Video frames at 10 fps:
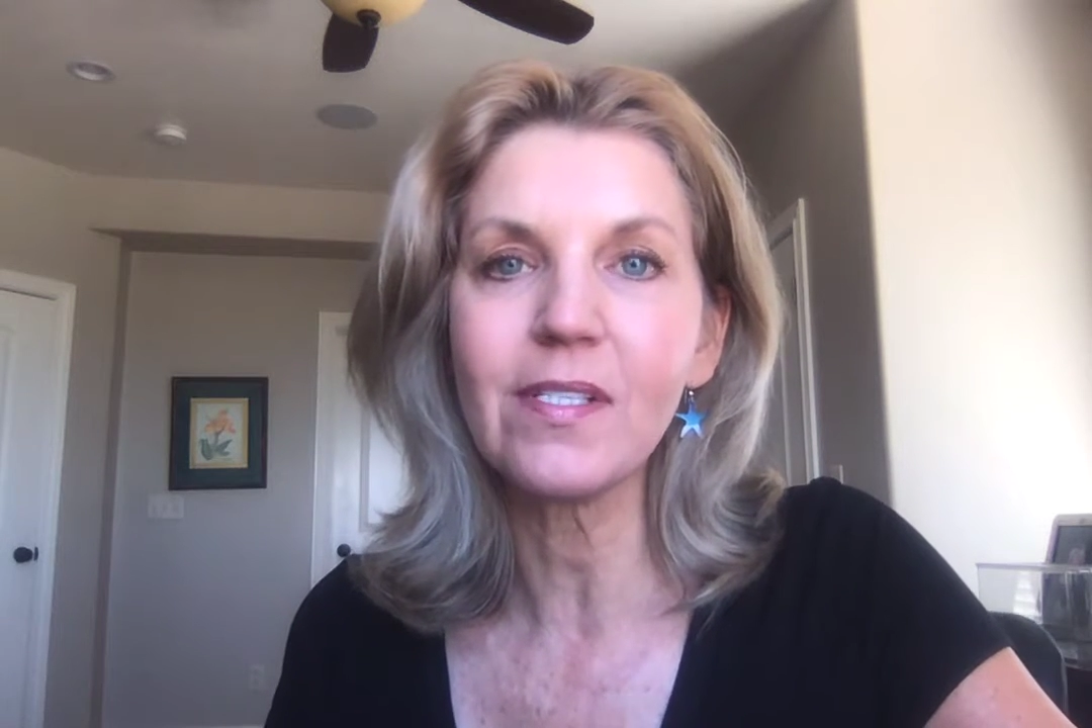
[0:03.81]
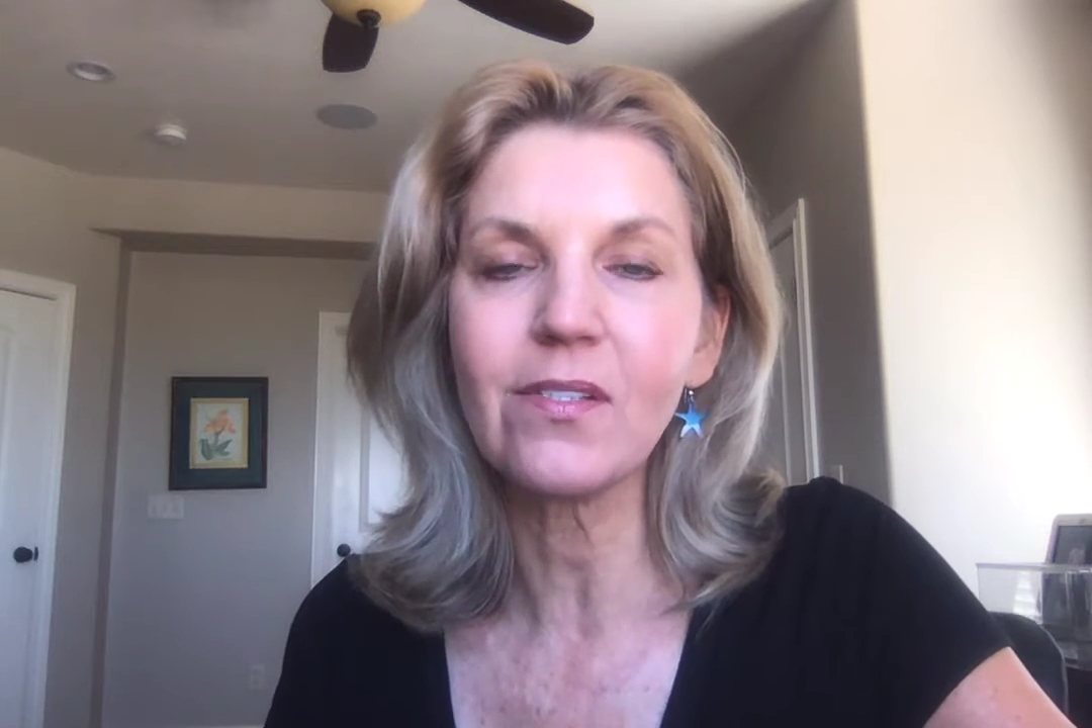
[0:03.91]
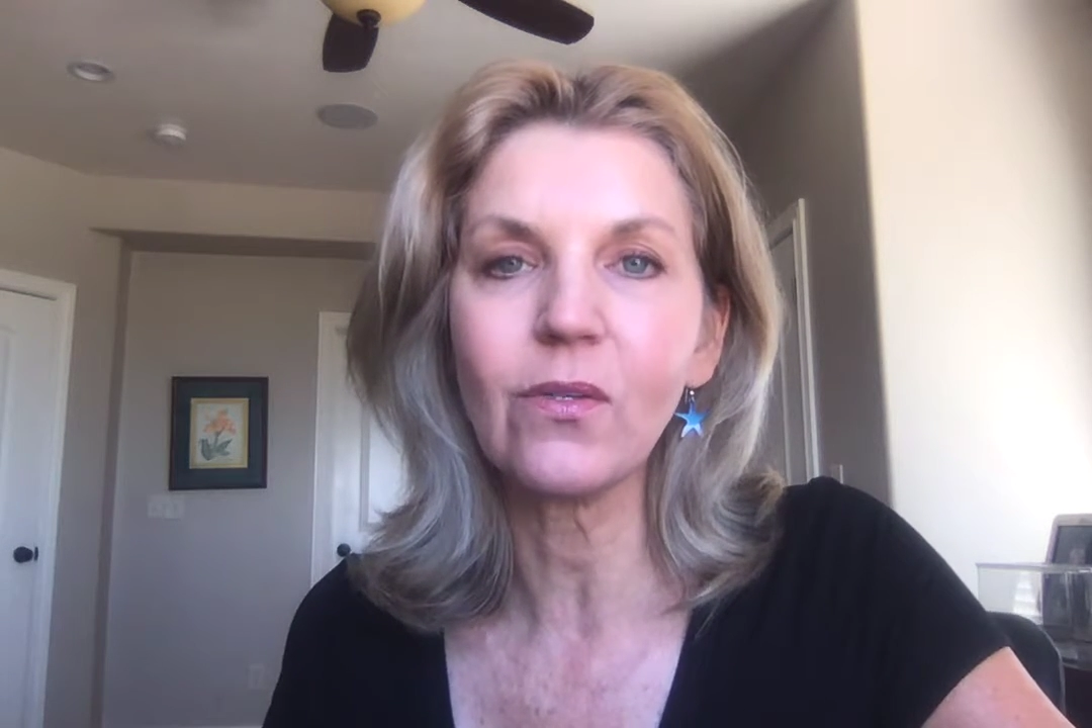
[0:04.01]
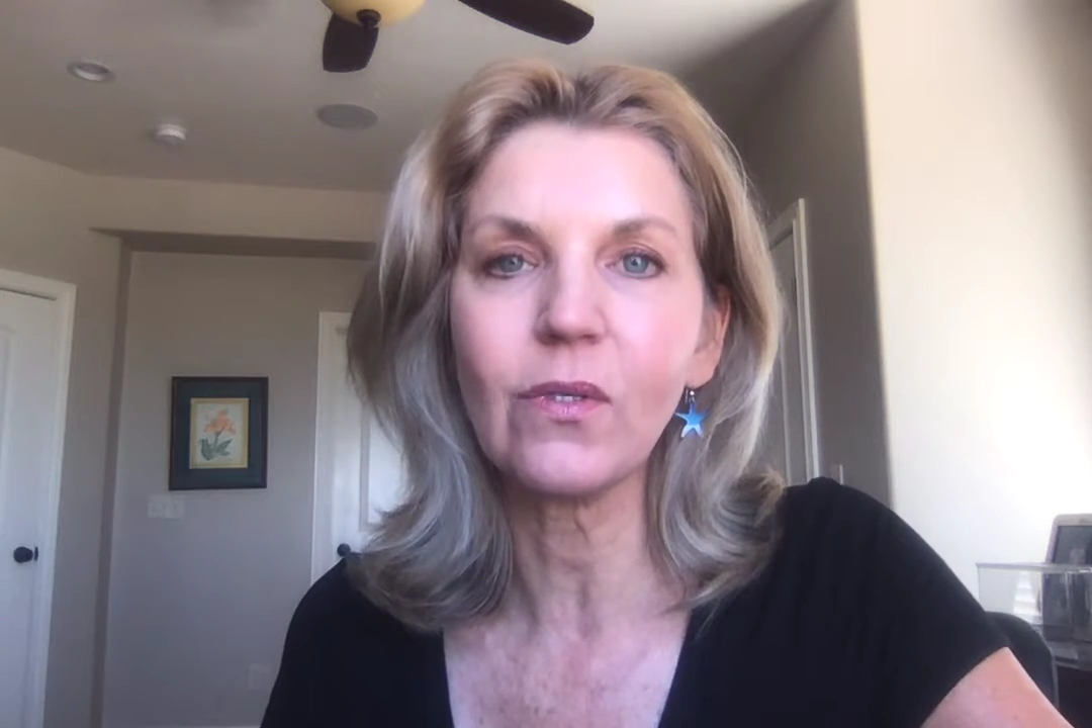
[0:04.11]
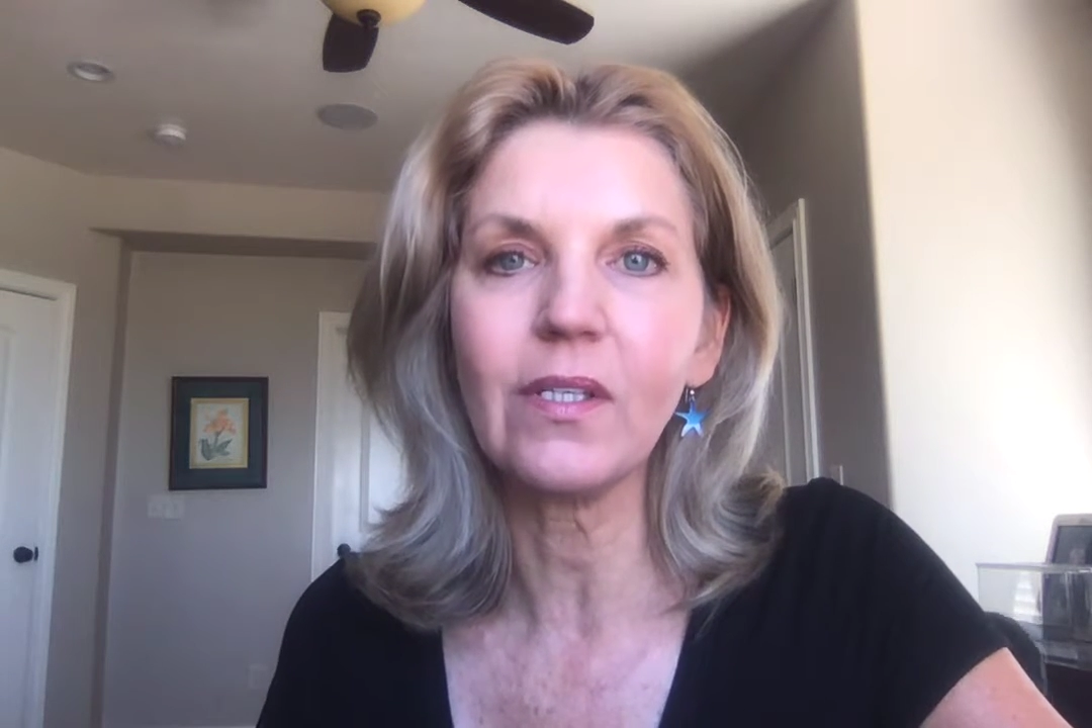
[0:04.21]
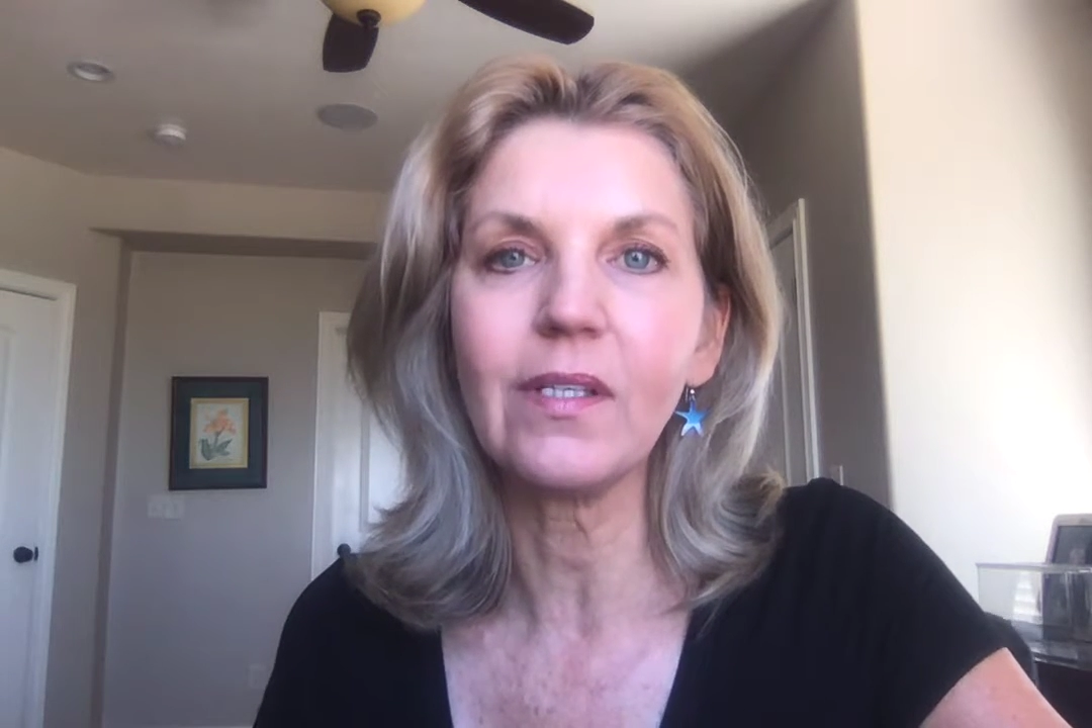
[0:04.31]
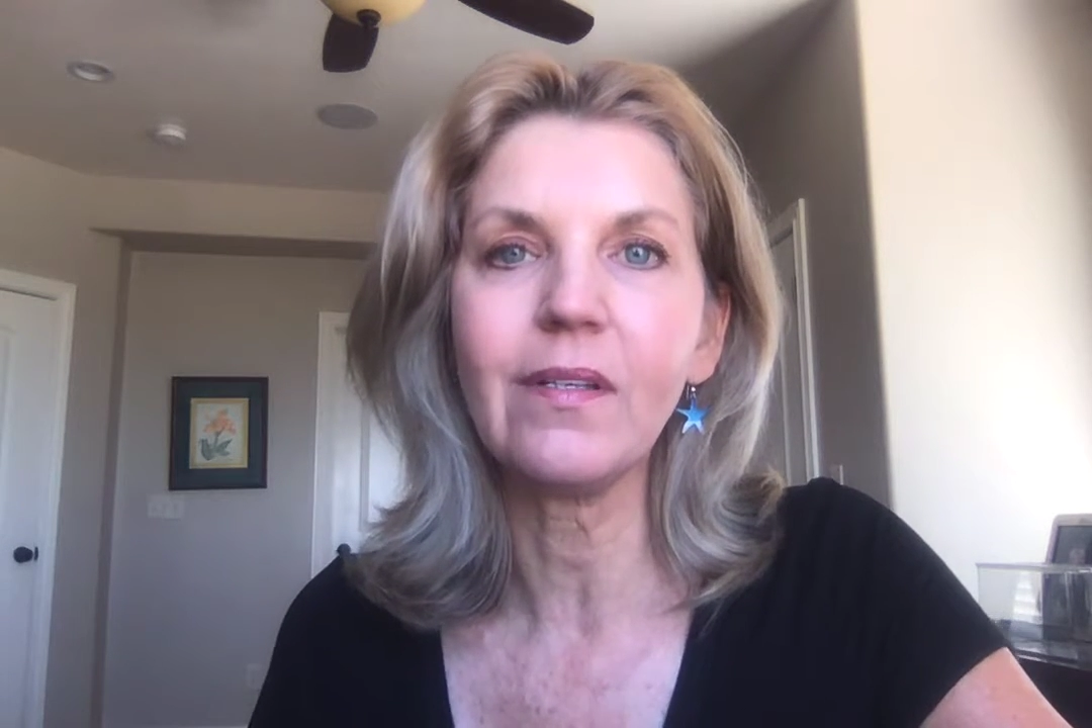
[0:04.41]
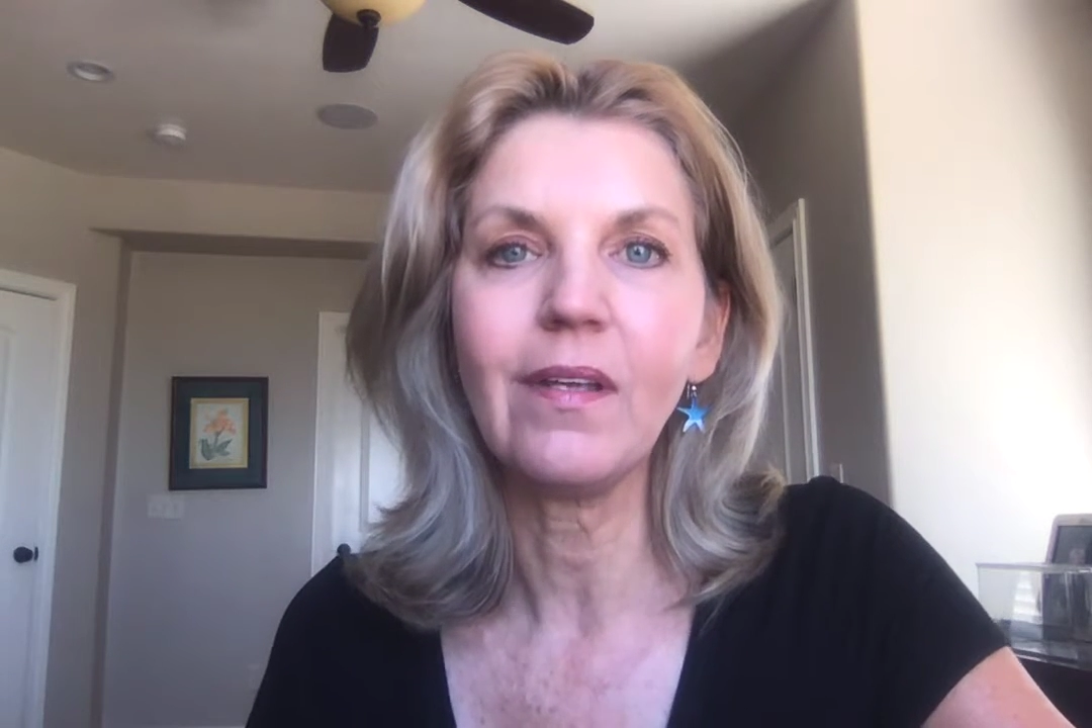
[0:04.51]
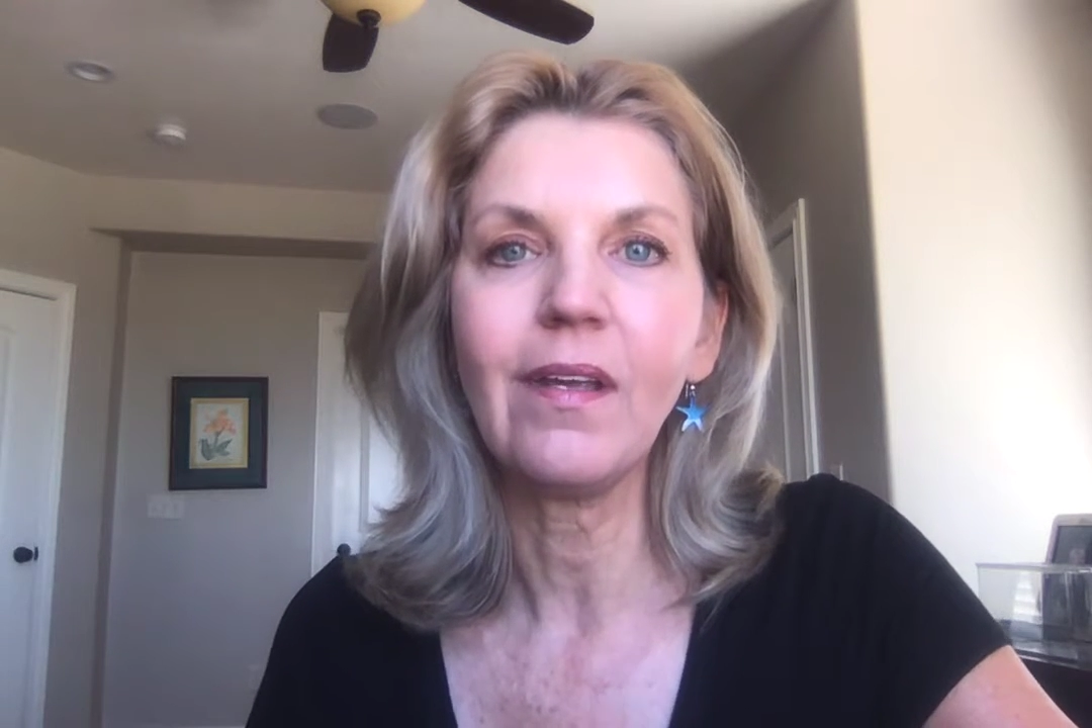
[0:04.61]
school,